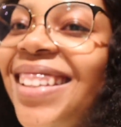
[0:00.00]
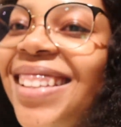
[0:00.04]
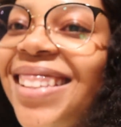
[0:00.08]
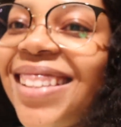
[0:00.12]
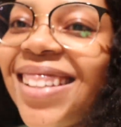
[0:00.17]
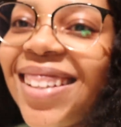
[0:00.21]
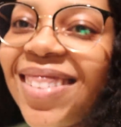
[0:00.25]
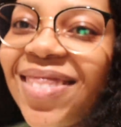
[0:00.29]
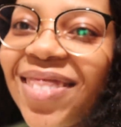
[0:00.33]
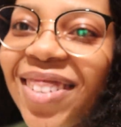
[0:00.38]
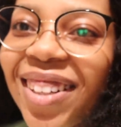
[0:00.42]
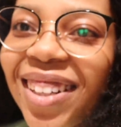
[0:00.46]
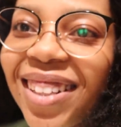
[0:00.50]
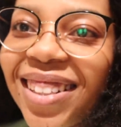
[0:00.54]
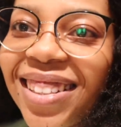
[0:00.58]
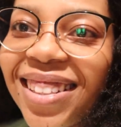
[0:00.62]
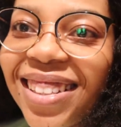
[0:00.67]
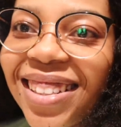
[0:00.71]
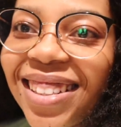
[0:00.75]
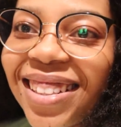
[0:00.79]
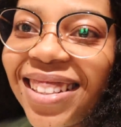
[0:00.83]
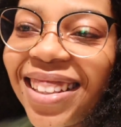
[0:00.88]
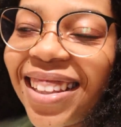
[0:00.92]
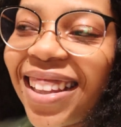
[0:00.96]
so I'm going
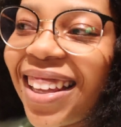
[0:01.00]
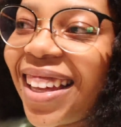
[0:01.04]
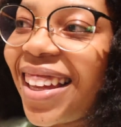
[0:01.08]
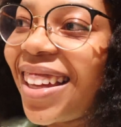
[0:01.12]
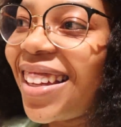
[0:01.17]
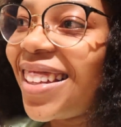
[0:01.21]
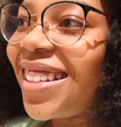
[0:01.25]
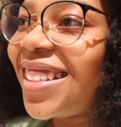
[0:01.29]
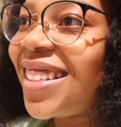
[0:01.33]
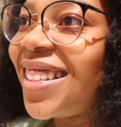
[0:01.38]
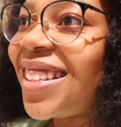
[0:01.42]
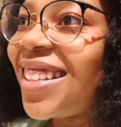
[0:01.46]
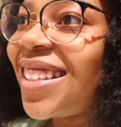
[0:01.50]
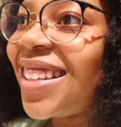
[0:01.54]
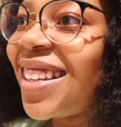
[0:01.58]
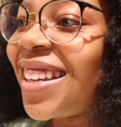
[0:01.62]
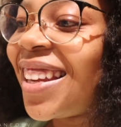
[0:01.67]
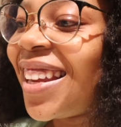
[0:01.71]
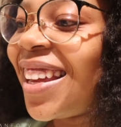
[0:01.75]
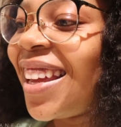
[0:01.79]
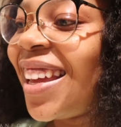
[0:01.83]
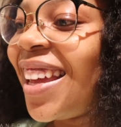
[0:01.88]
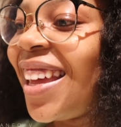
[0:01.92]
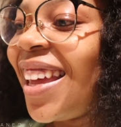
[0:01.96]
to do that
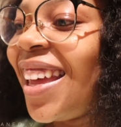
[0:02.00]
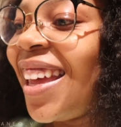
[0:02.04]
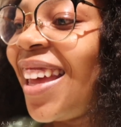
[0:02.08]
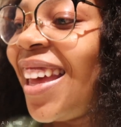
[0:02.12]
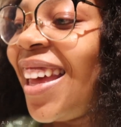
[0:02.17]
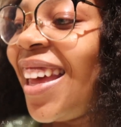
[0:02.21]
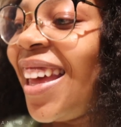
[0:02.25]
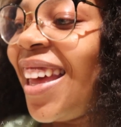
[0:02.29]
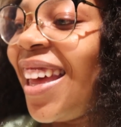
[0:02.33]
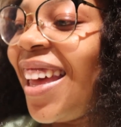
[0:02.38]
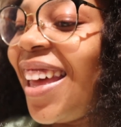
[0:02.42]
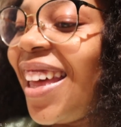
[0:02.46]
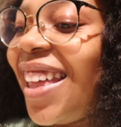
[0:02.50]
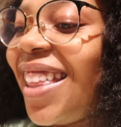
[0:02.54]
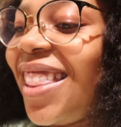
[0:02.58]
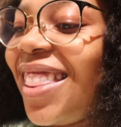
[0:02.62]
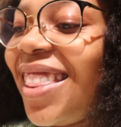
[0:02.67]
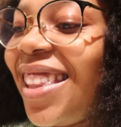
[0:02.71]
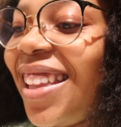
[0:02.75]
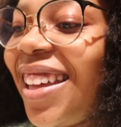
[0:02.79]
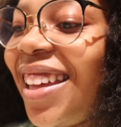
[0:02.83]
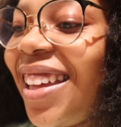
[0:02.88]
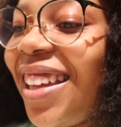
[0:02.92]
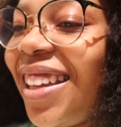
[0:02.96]

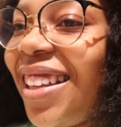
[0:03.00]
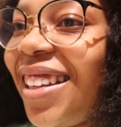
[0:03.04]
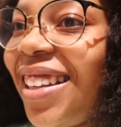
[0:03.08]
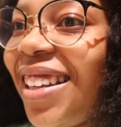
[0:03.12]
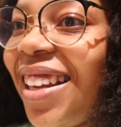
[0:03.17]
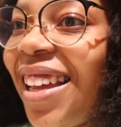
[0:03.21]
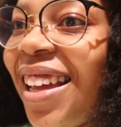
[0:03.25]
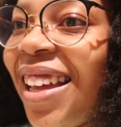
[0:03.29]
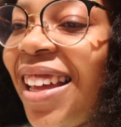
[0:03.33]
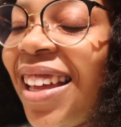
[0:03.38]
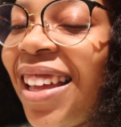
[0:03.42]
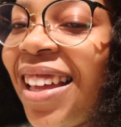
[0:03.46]
and then